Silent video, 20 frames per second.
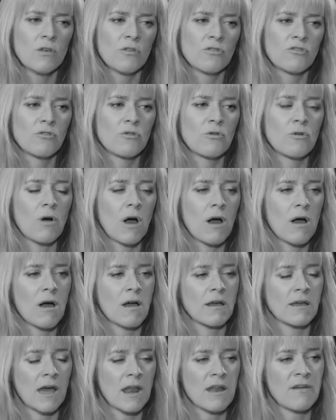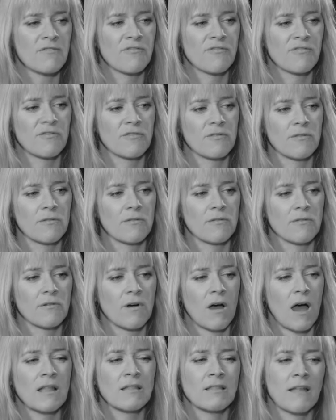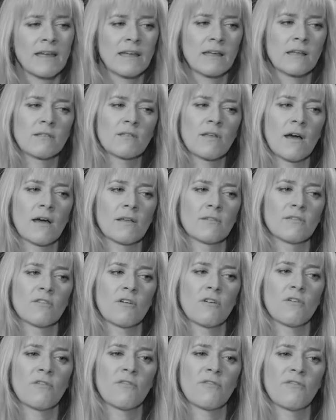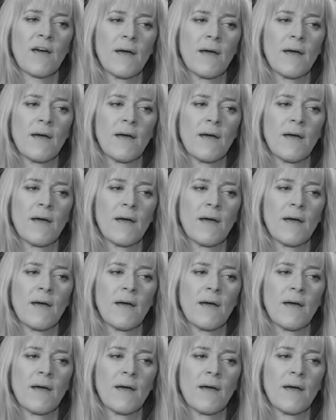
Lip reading: So I like that sort of,